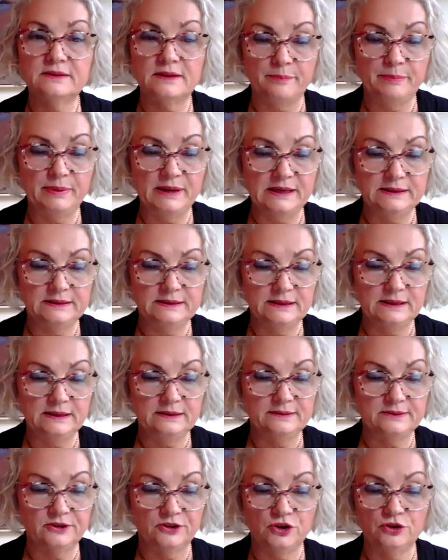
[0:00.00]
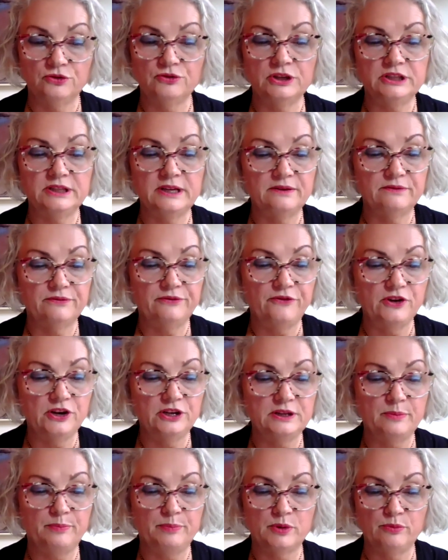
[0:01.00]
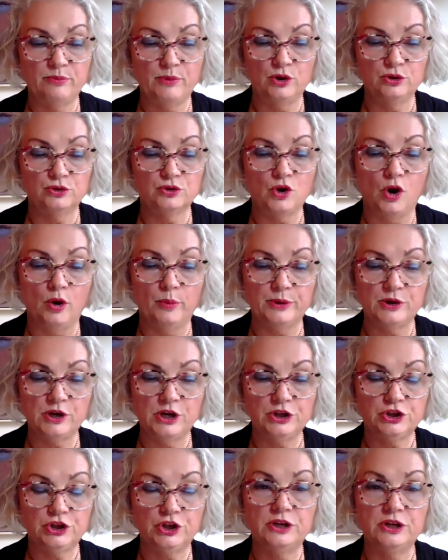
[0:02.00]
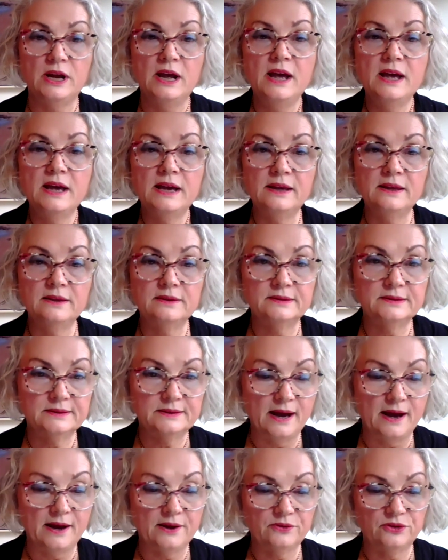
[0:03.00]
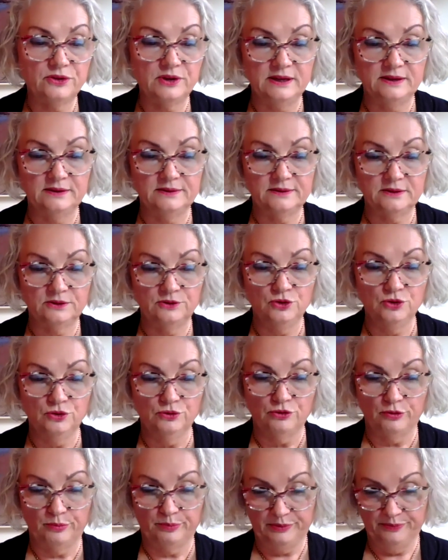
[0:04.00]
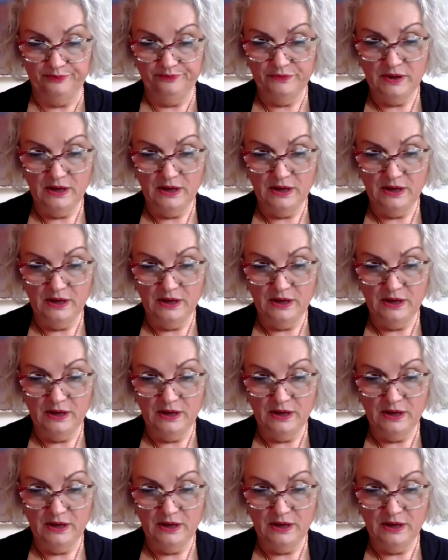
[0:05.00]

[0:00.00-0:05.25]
stability, security, and further promote cooperation in Southeastern Europe.